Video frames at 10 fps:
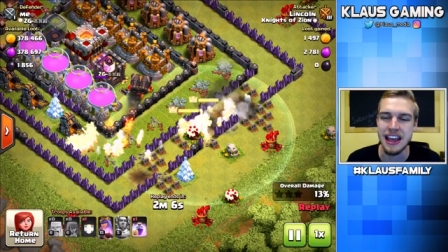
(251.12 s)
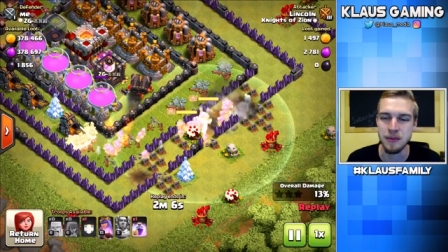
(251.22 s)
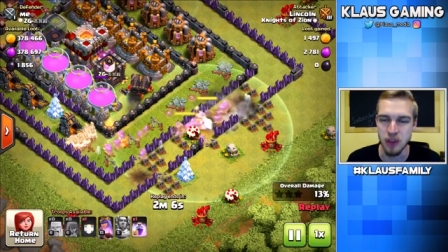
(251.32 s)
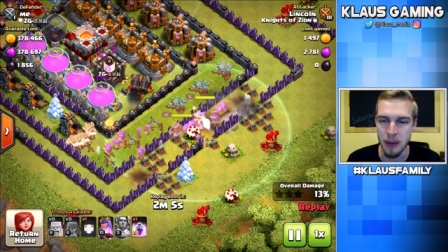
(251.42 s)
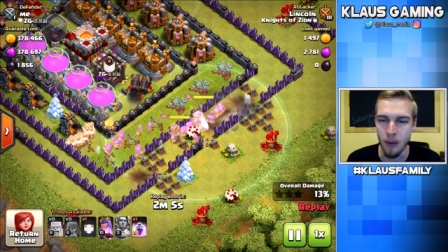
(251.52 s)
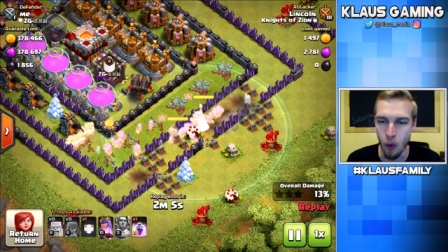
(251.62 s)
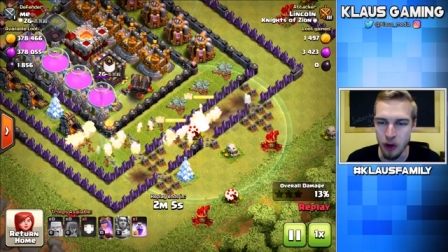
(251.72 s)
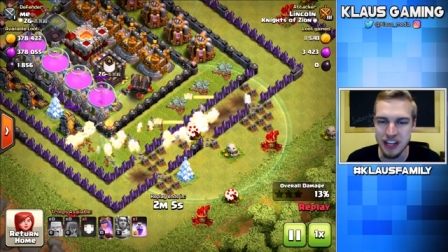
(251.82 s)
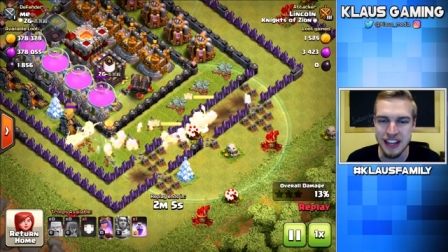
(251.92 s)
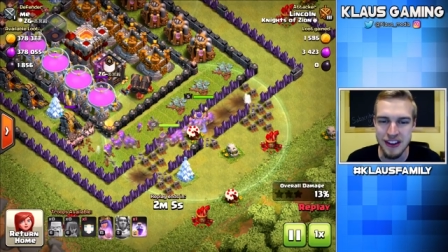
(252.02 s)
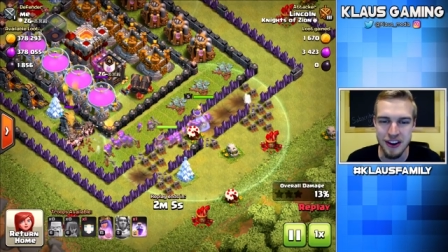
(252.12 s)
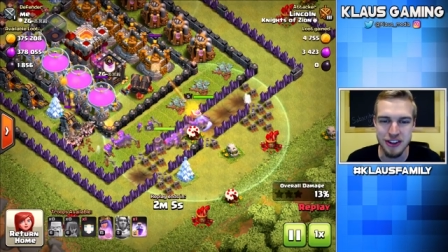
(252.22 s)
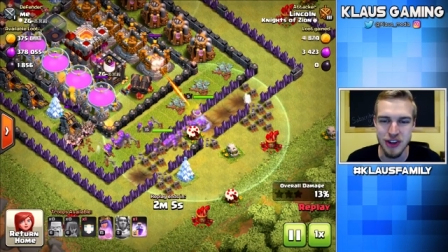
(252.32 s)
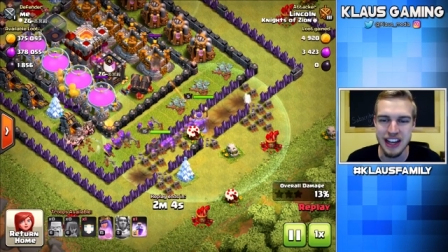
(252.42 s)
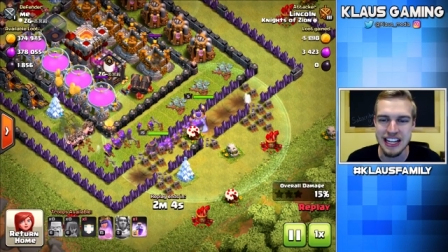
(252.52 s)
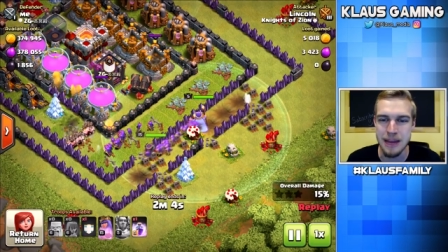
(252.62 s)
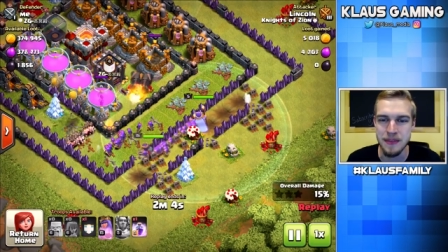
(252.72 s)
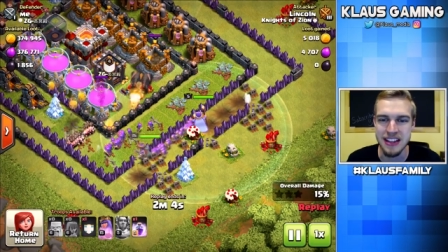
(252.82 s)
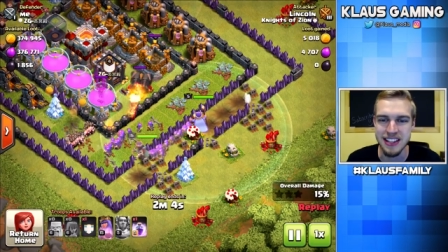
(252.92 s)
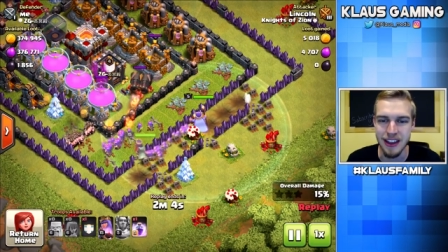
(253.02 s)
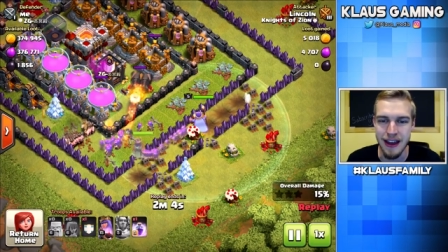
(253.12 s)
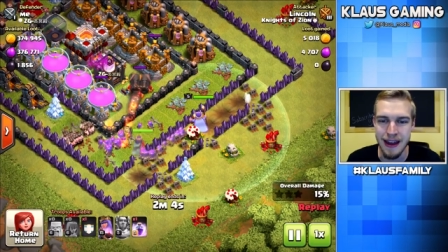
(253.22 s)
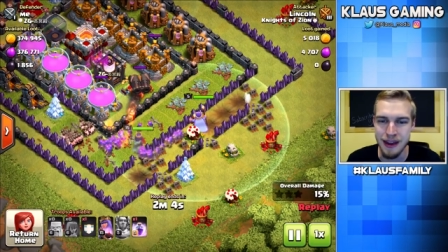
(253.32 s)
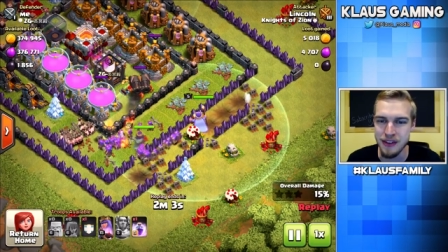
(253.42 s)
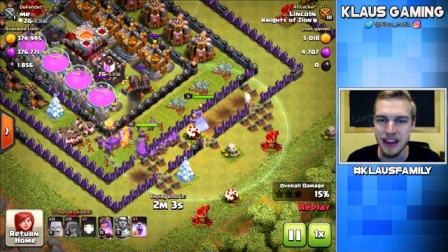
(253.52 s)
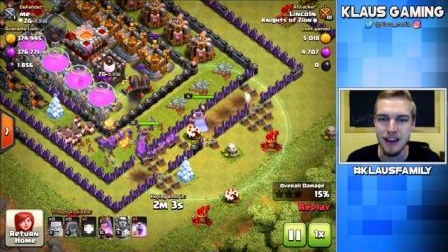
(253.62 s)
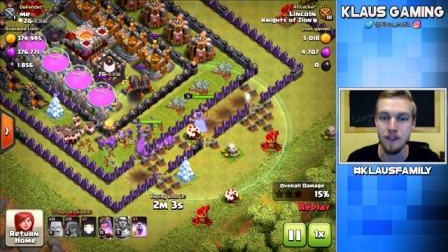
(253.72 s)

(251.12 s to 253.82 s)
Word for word: and put my warden in there to try to keep things alive.